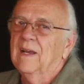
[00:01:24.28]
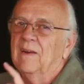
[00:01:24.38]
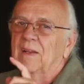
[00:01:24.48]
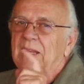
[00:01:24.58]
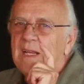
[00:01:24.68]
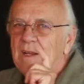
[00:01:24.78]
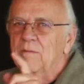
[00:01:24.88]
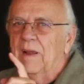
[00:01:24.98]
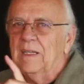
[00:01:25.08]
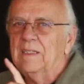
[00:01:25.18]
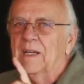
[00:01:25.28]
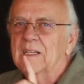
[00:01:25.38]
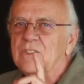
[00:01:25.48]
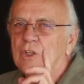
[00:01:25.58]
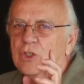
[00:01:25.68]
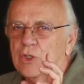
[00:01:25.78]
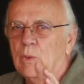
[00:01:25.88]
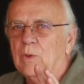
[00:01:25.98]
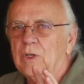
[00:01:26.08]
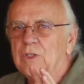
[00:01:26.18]
Now, he recognized a
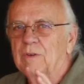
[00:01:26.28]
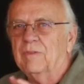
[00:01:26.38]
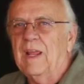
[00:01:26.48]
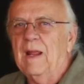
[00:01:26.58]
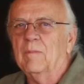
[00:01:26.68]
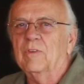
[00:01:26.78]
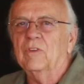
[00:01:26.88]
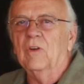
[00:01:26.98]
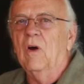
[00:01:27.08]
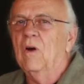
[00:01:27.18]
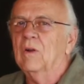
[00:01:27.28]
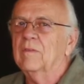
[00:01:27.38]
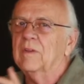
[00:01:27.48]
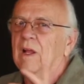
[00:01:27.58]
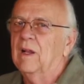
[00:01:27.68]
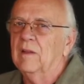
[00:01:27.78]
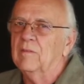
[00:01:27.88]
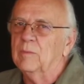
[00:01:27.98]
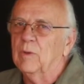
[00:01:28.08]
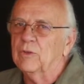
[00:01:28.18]
shortage of cameras at all of the
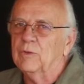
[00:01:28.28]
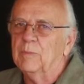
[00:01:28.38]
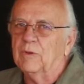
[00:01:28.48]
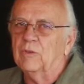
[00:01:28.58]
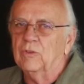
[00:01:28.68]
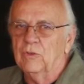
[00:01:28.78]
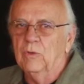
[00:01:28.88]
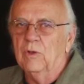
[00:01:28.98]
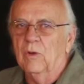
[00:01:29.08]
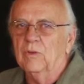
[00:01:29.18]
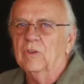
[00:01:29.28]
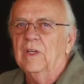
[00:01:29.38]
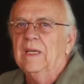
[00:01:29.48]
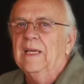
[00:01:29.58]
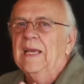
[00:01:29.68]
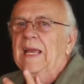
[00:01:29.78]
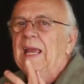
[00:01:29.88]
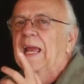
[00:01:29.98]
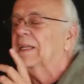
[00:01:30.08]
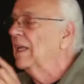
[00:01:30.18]
Hollywood motion picture studios
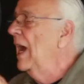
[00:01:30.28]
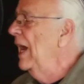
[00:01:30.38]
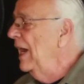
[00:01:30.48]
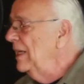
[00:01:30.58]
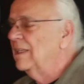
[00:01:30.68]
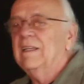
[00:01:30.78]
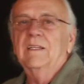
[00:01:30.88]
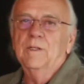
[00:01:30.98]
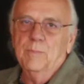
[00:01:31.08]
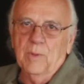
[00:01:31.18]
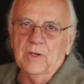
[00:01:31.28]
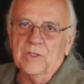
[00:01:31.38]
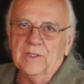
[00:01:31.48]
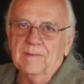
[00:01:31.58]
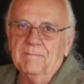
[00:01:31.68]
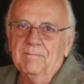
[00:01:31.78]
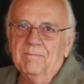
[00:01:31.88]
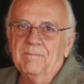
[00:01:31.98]
at the height of the Depression,